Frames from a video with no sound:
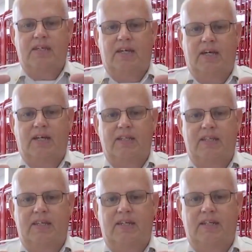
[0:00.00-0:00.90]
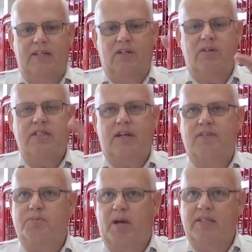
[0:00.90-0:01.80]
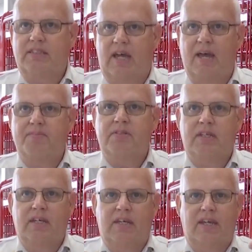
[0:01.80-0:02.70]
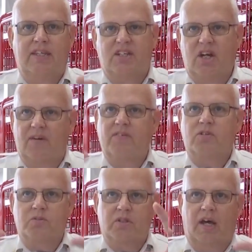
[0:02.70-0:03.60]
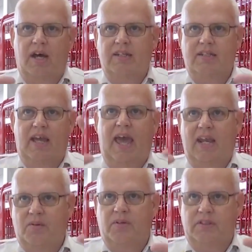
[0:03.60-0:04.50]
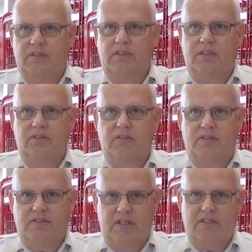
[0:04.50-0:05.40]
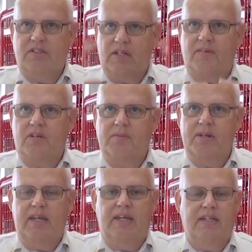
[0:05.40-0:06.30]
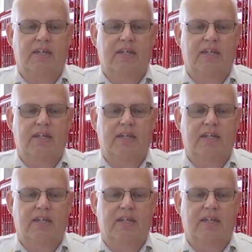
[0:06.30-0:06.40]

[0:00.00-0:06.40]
uh, it, it, increased our response times and the coverage was not adequate to the citizens that were coming in.